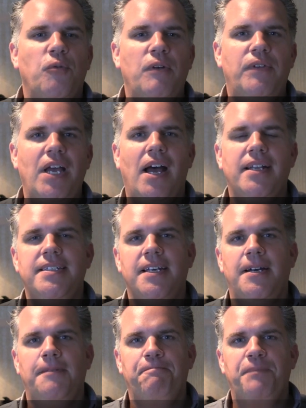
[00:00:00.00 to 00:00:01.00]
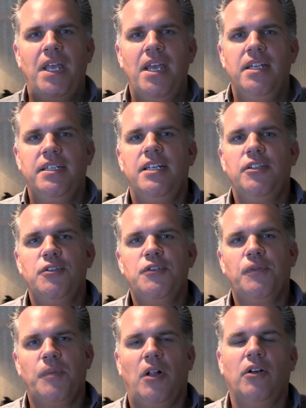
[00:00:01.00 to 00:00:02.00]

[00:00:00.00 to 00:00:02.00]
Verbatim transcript: We've got dealers from